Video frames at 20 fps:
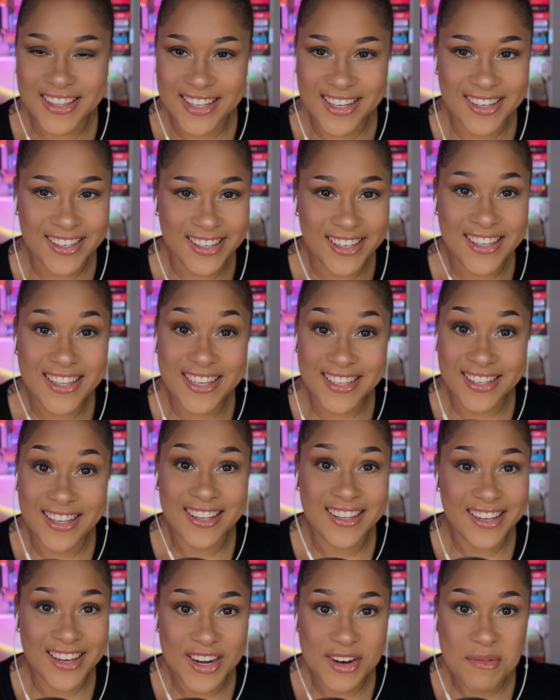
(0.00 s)
like, this is
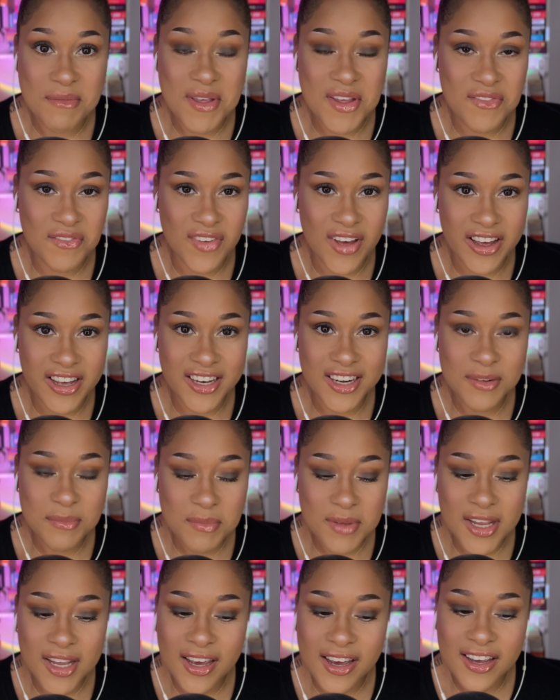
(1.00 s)
gonna be fun
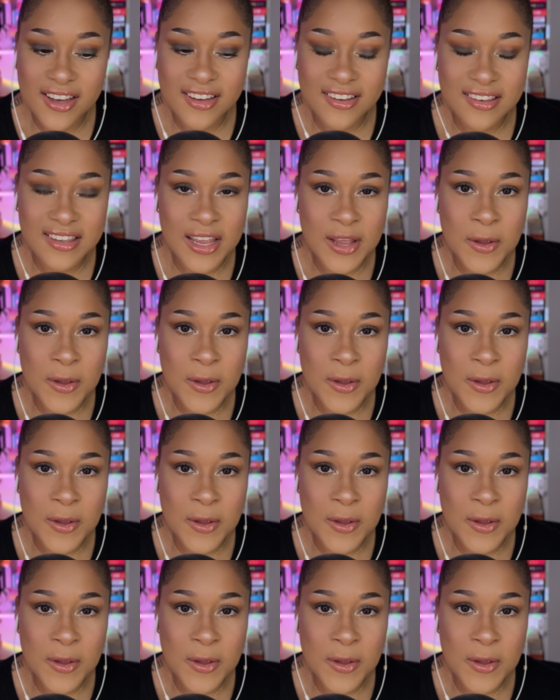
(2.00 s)
because